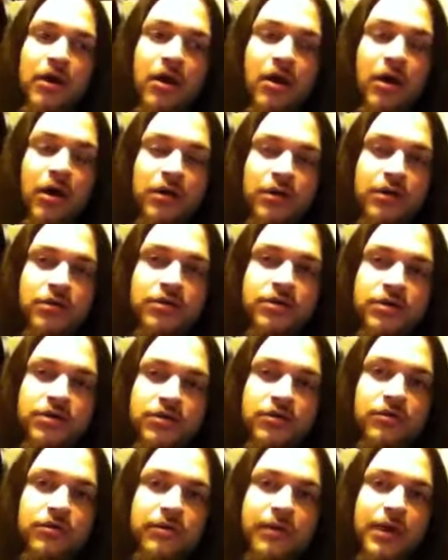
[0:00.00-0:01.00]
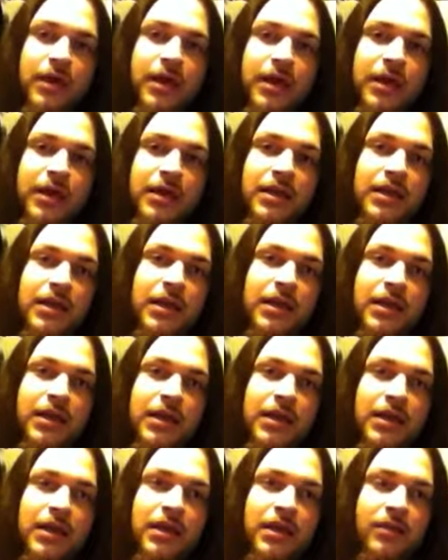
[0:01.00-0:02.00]
on YouTube, and
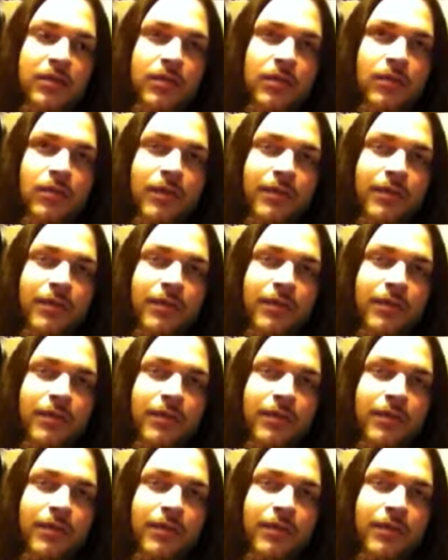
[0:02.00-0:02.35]
he